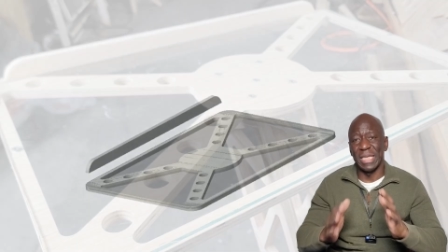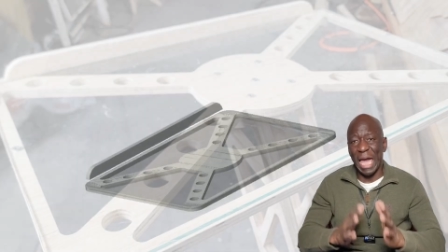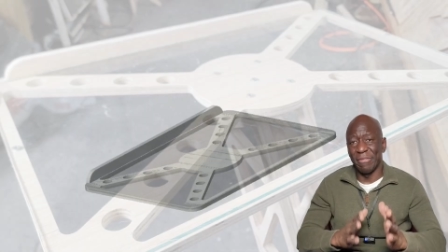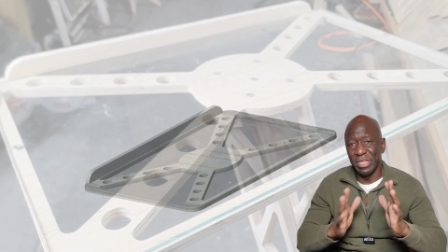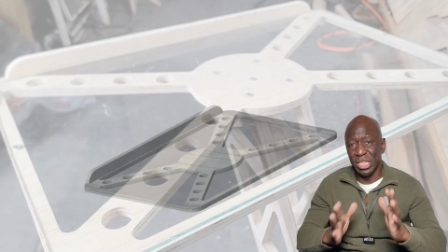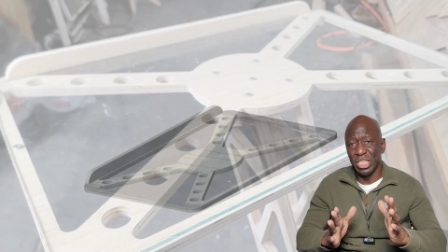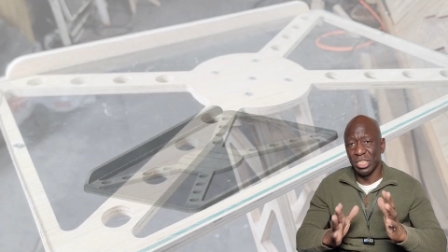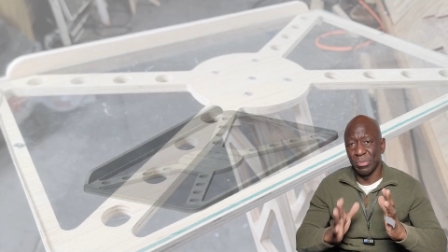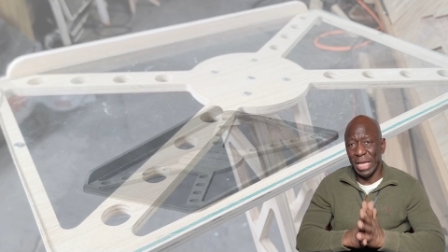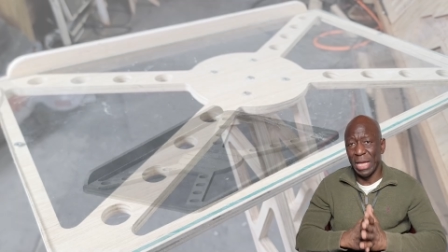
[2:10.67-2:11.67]
a 1/2
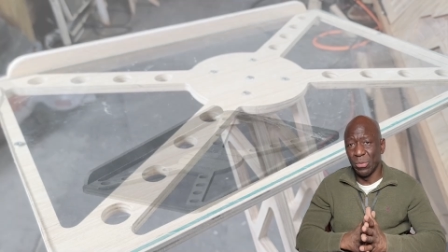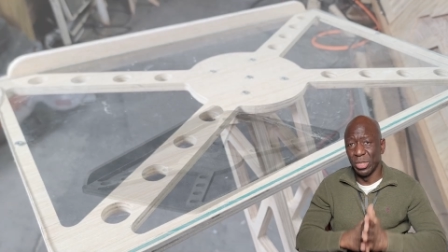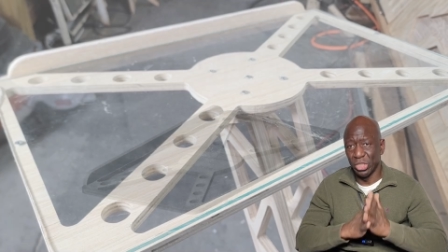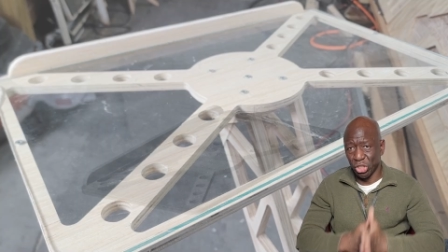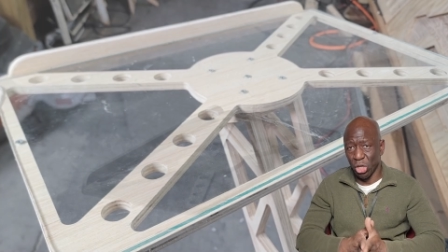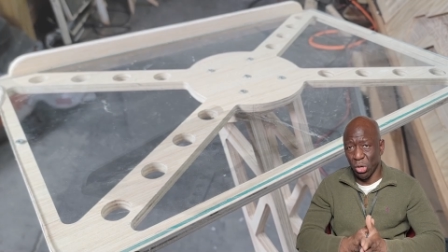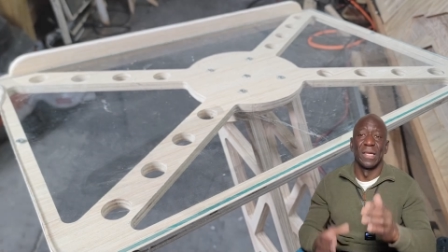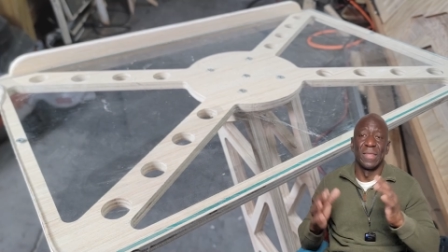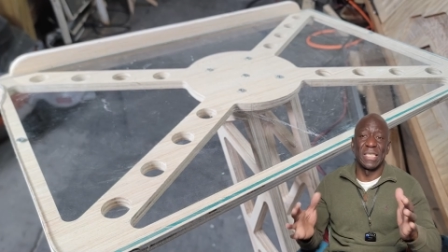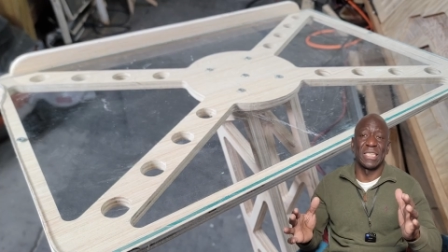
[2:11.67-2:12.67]
inch plywood as shown.
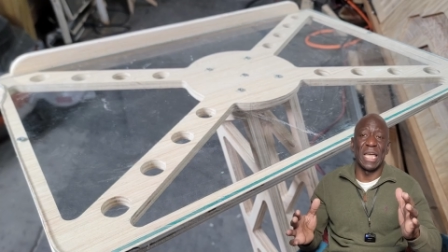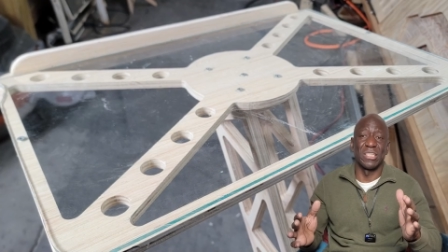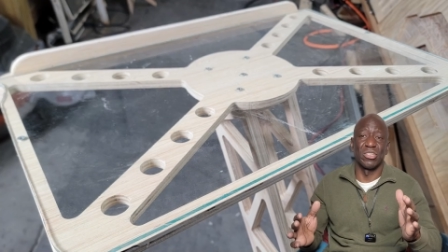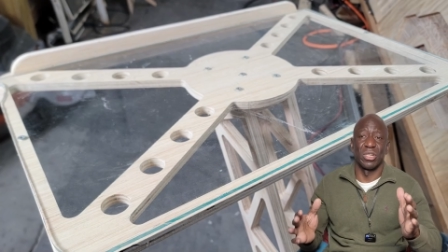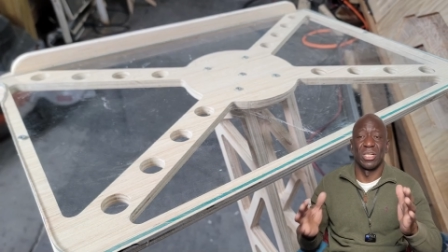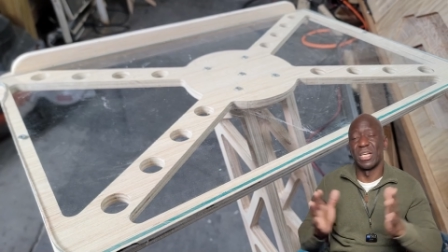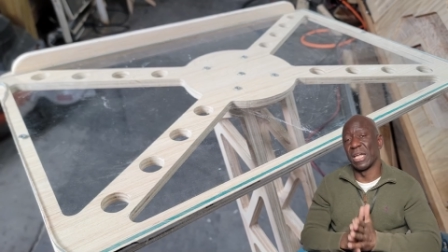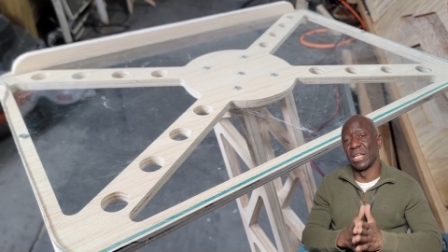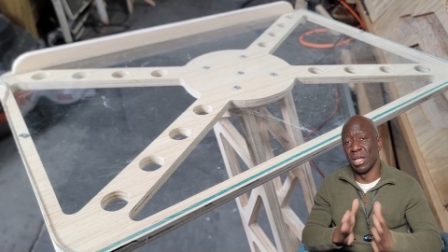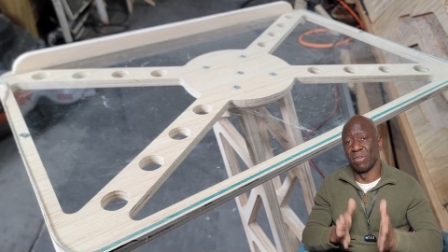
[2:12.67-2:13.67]
This construct
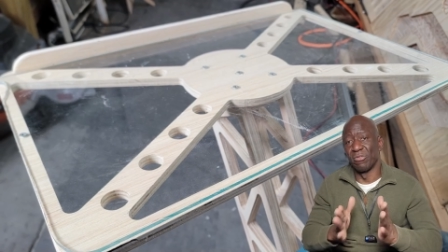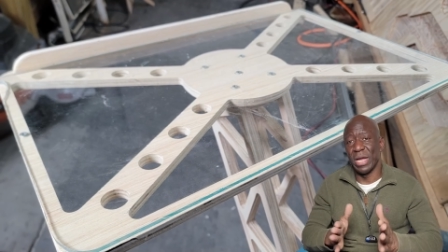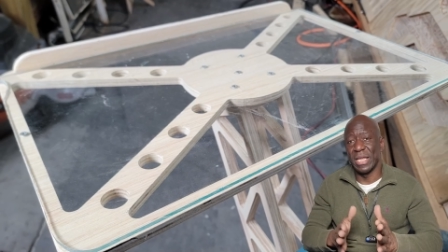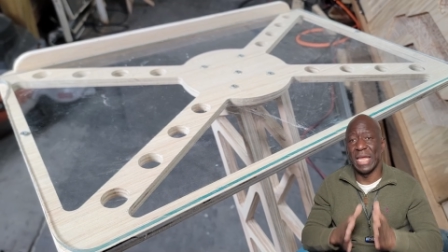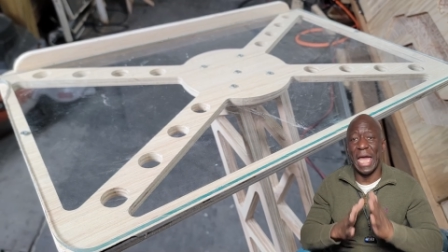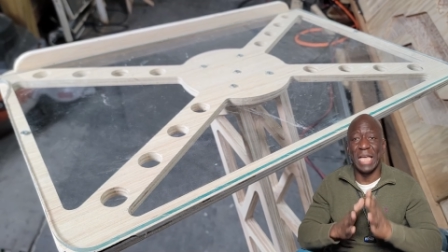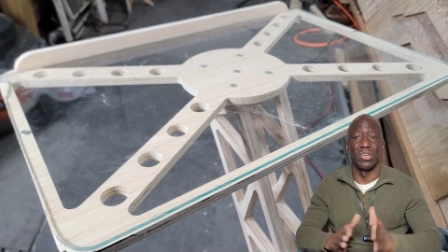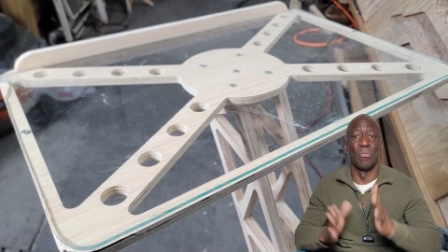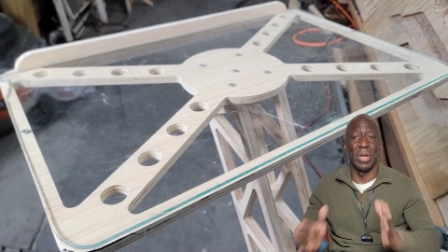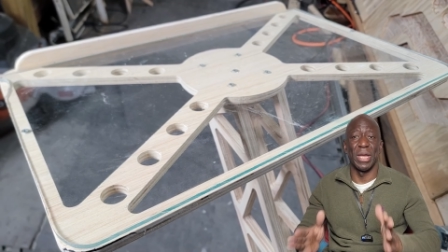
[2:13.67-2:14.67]
cut a lot of weight as
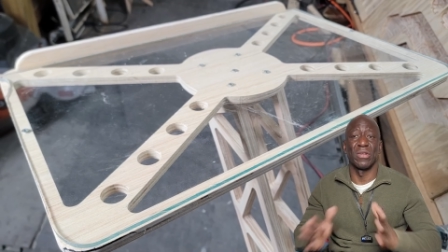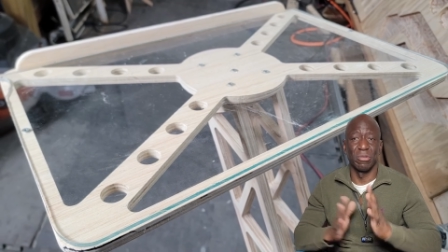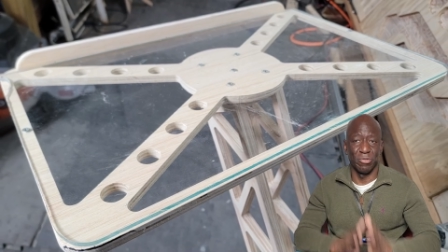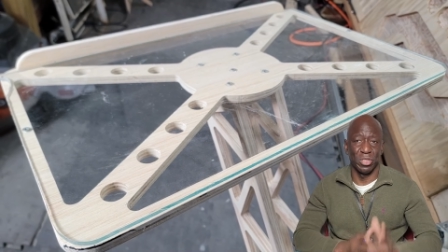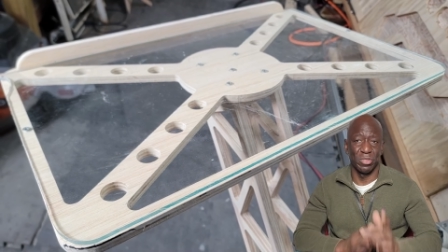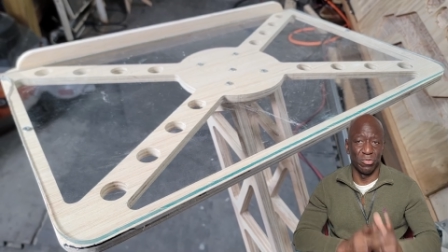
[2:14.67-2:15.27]
compared to the first